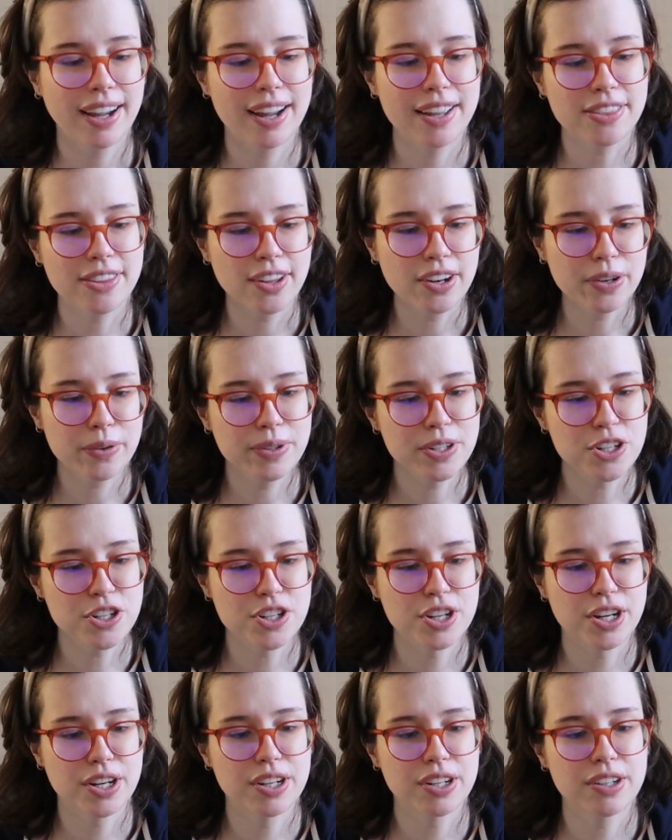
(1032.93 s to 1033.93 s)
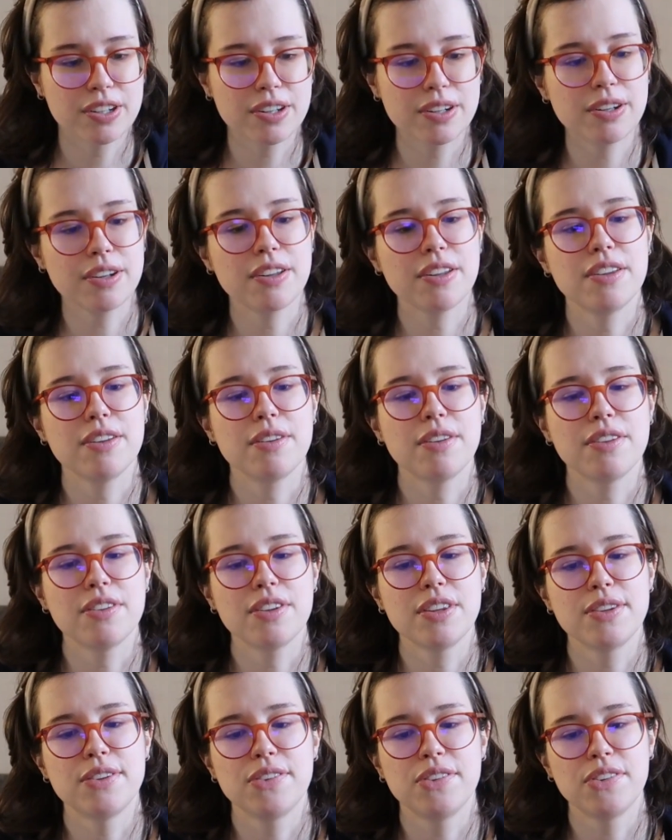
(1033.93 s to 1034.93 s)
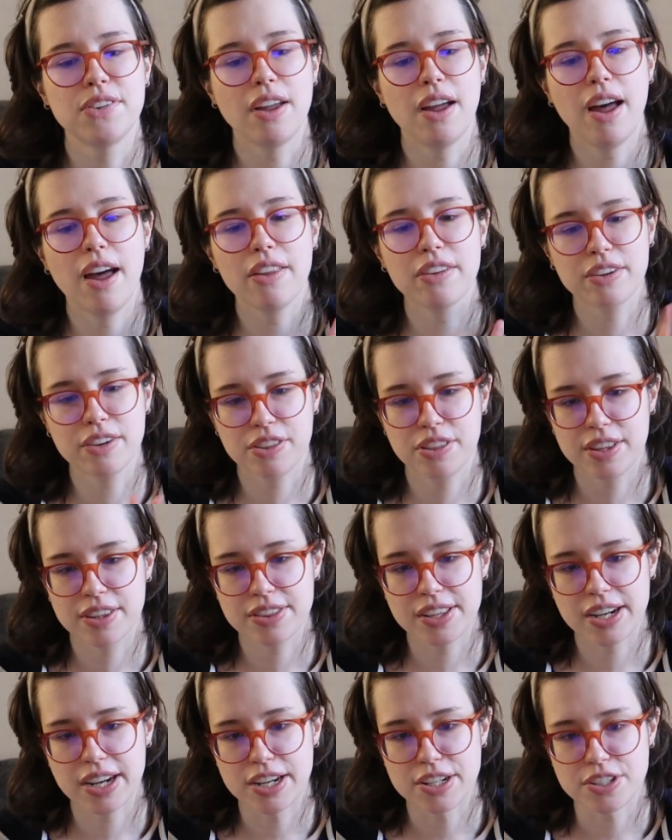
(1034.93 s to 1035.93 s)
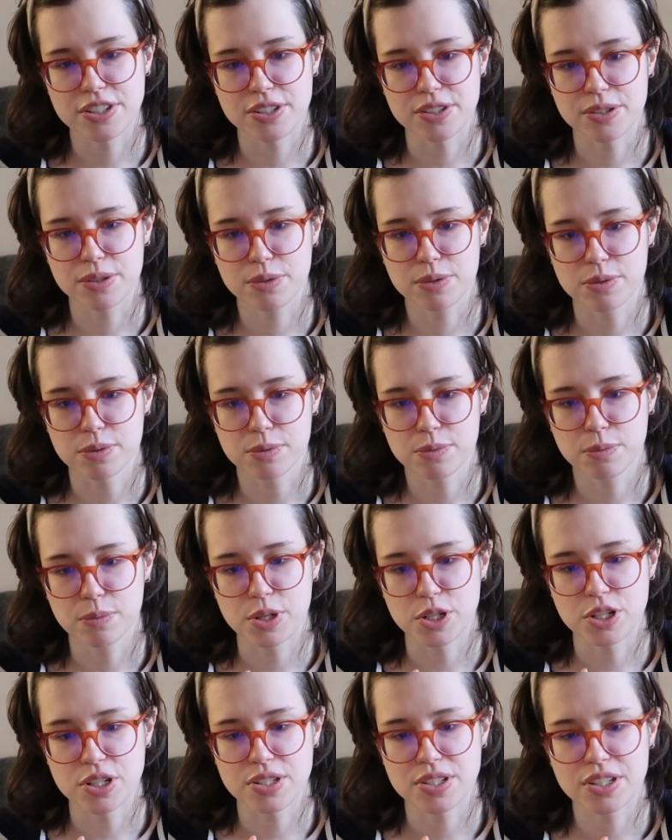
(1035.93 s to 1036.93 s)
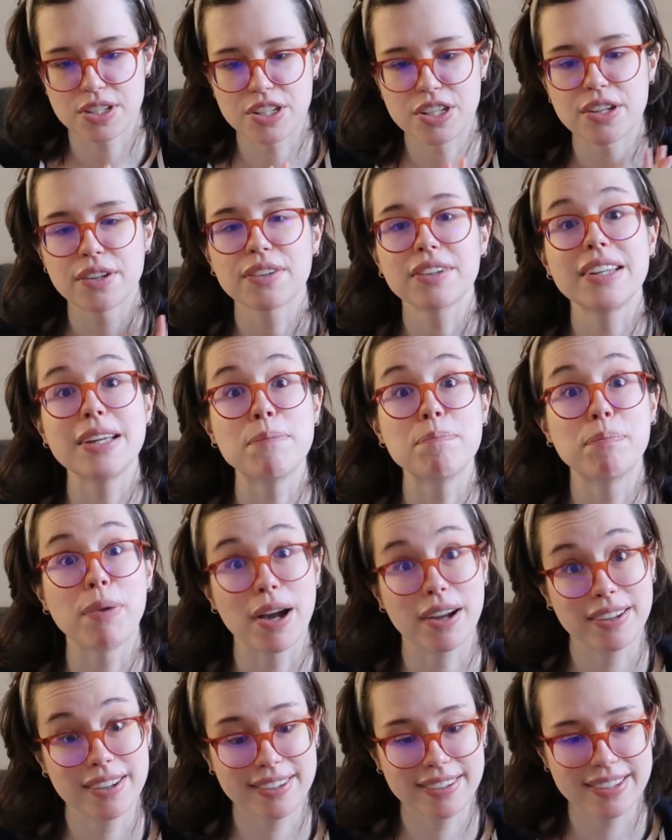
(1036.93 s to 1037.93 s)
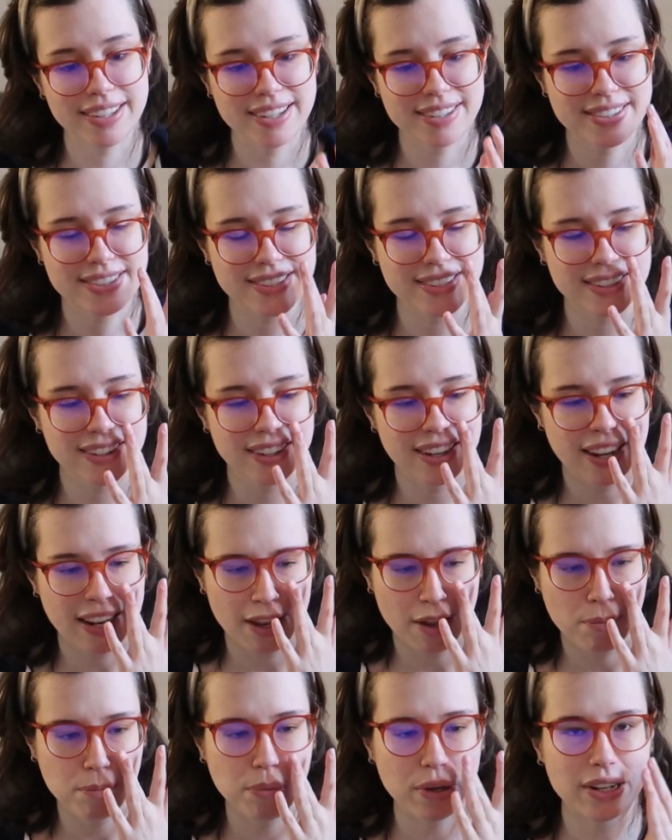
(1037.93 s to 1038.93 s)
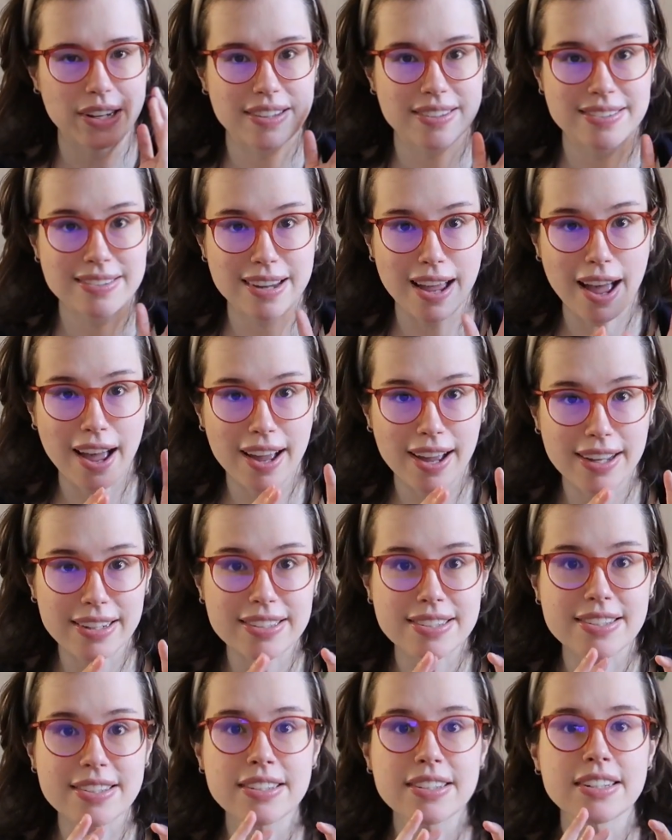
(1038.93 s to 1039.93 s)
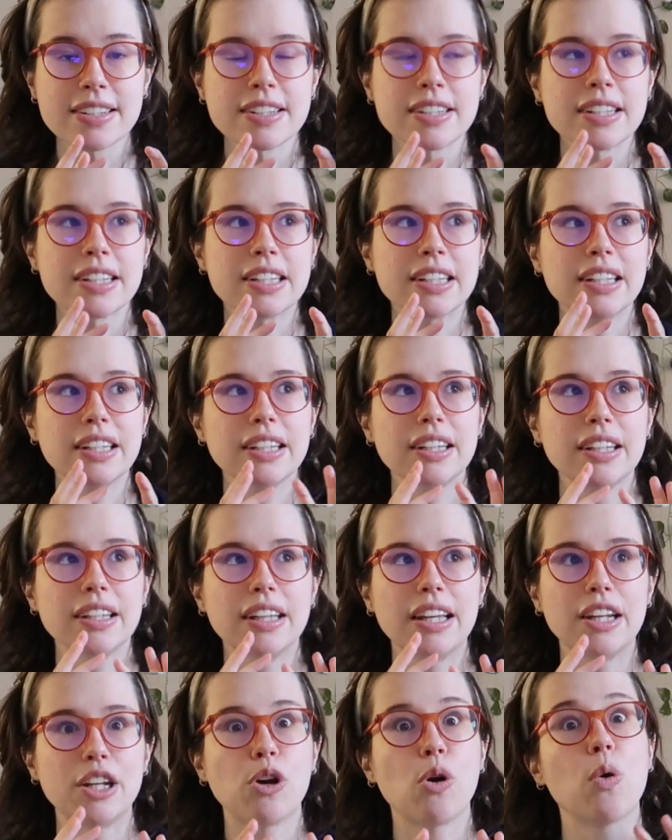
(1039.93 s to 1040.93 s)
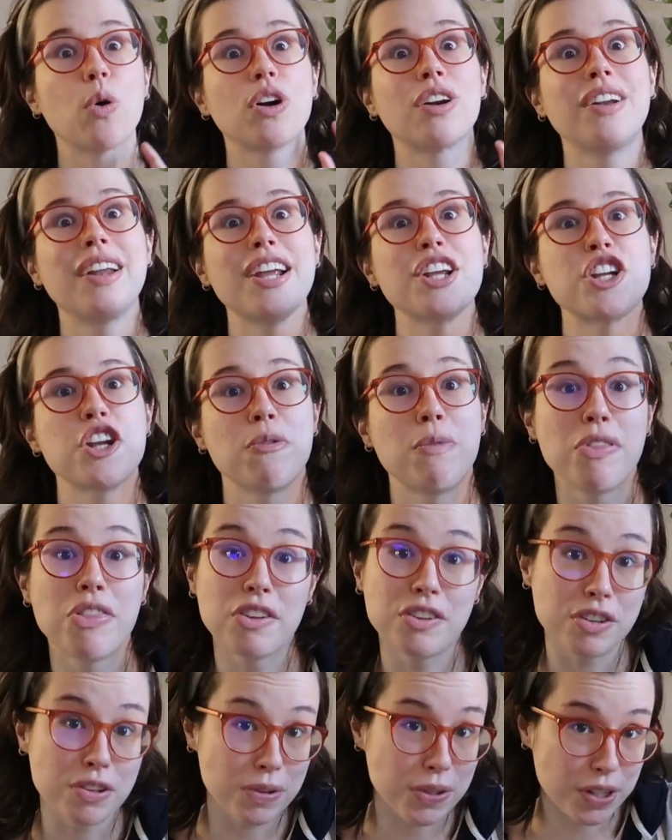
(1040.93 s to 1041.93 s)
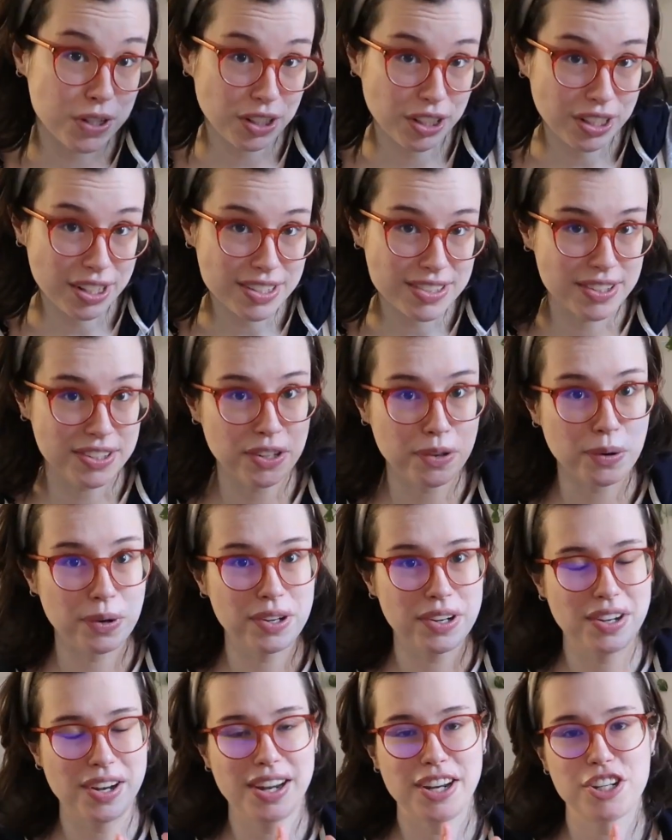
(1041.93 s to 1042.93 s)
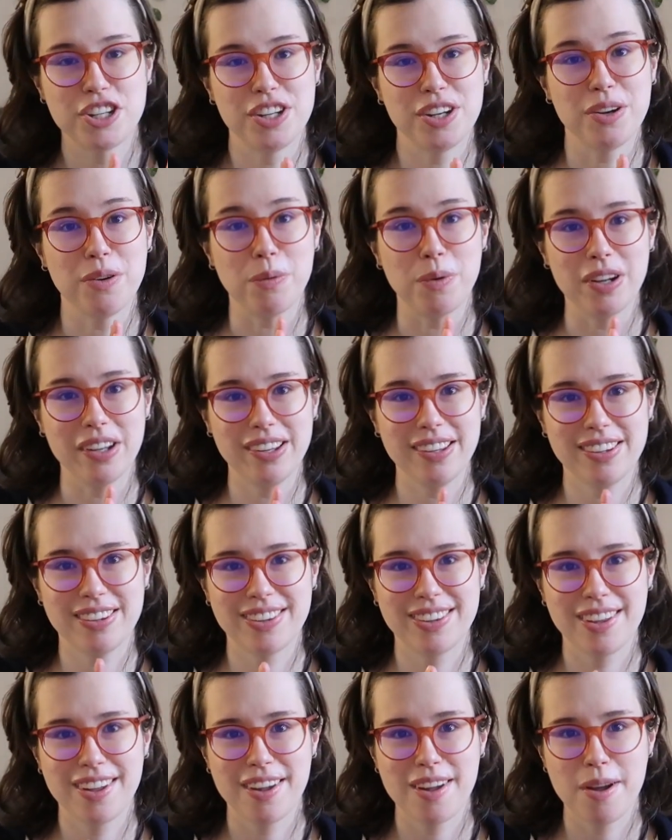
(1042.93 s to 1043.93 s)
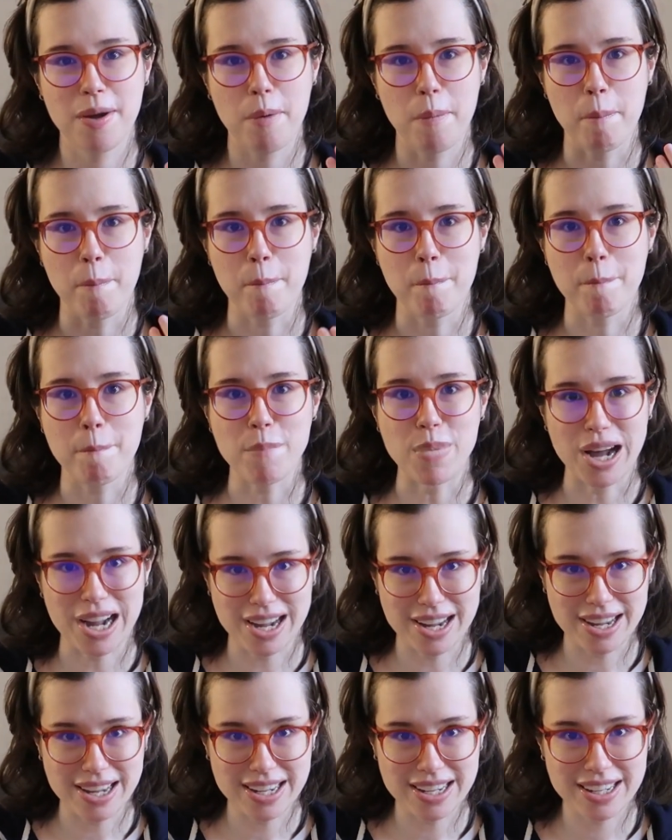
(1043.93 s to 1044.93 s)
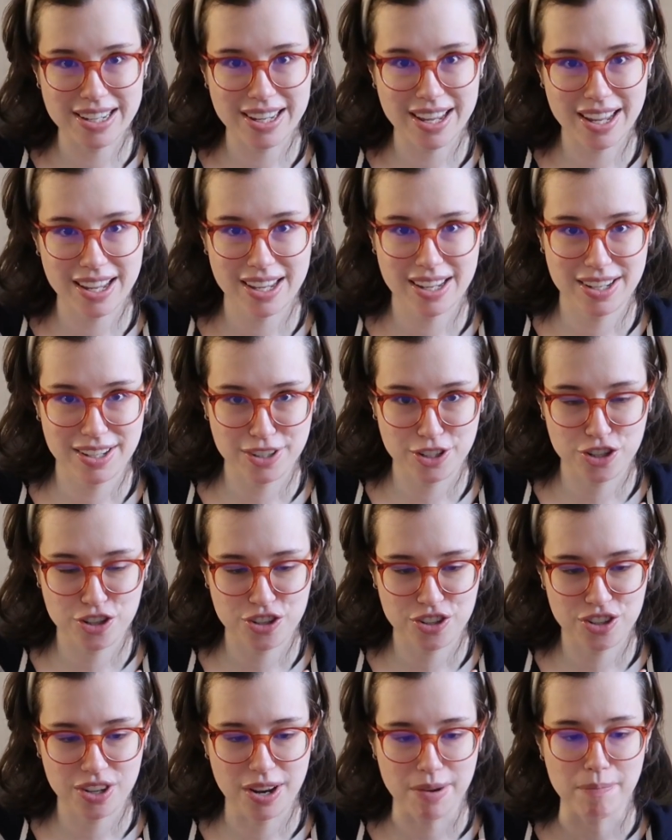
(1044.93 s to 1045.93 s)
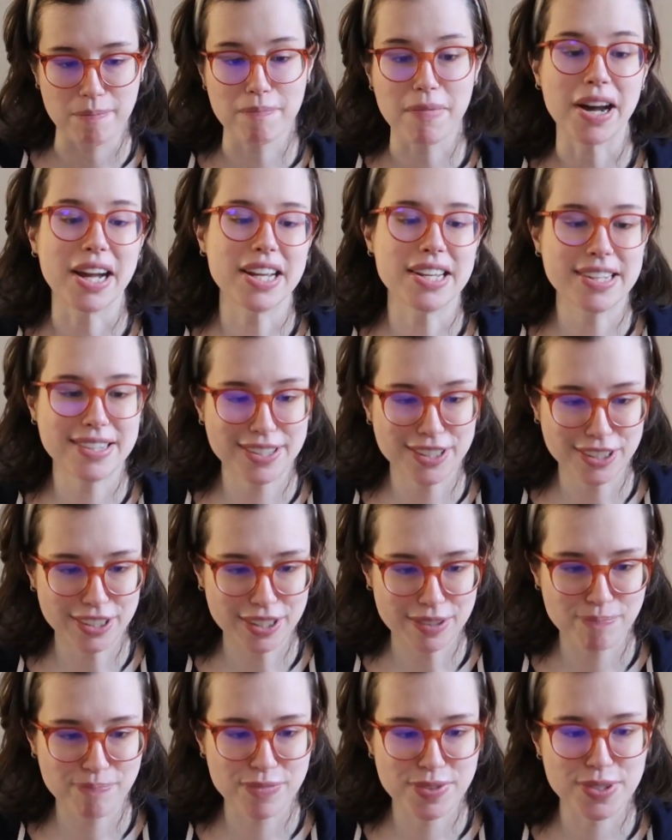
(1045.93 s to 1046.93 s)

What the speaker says: I thought I would share this other thing that I do, which is a yearly bucket list. But it's not in coordination with the new year, it's in coordination with my age and my year.